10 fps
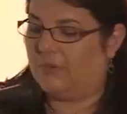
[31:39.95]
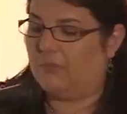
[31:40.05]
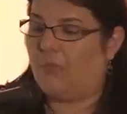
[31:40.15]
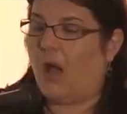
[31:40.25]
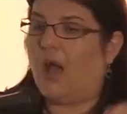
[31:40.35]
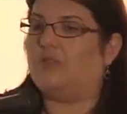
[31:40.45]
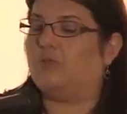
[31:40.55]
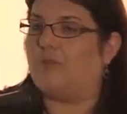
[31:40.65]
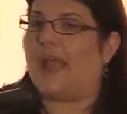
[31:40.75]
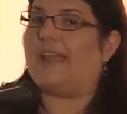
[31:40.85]
Moss
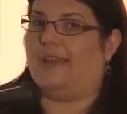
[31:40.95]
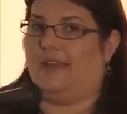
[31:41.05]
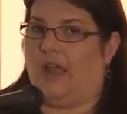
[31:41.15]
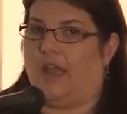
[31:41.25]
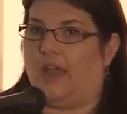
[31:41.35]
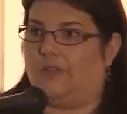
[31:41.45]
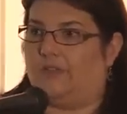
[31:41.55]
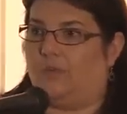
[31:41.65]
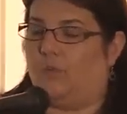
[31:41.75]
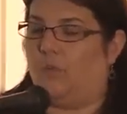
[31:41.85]

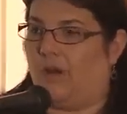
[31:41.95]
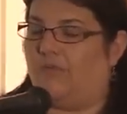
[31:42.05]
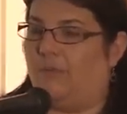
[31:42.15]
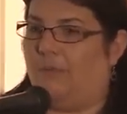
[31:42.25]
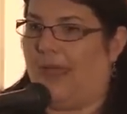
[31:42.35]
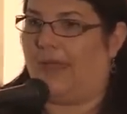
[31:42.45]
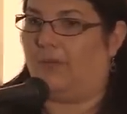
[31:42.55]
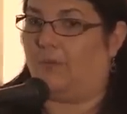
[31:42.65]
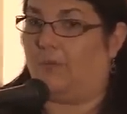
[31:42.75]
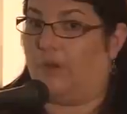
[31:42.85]
recognized one of the
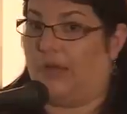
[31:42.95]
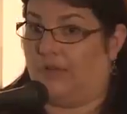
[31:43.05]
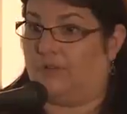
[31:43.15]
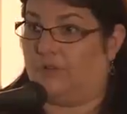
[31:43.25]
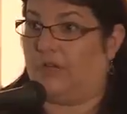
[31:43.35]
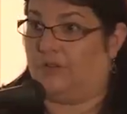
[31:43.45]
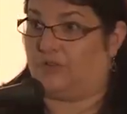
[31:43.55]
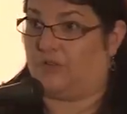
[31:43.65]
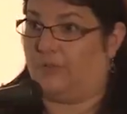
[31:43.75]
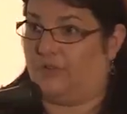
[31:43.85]
men in, in
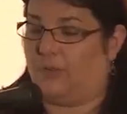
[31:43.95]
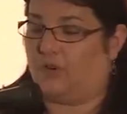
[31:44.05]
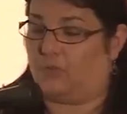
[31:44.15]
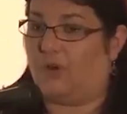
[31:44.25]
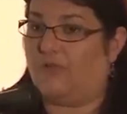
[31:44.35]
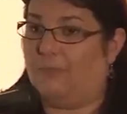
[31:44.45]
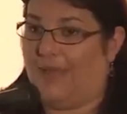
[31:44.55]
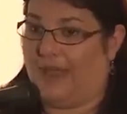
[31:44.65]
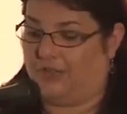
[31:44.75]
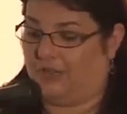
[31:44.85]
Sherman's march, one of the
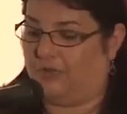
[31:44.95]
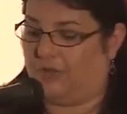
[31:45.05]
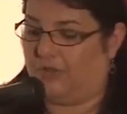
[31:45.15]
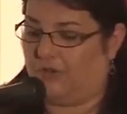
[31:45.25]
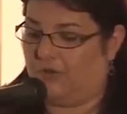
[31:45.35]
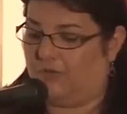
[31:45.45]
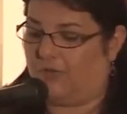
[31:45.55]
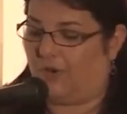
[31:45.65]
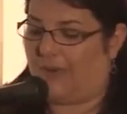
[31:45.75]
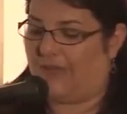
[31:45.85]
men in Union
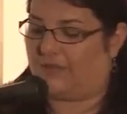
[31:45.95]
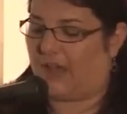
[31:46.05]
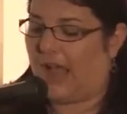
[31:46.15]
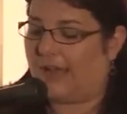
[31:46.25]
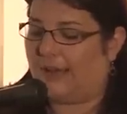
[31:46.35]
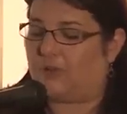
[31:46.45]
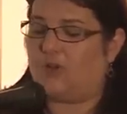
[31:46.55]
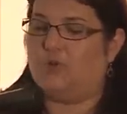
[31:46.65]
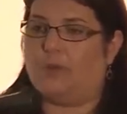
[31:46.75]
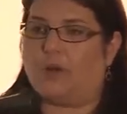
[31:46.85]
uniform, as a guy named
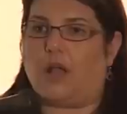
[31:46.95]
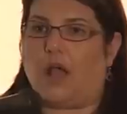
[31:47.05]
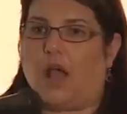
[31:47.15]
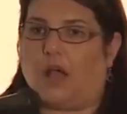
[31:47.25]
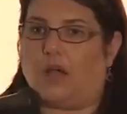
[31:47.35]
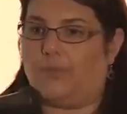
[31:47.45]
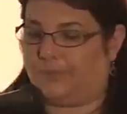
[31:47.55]
Cooper Cock,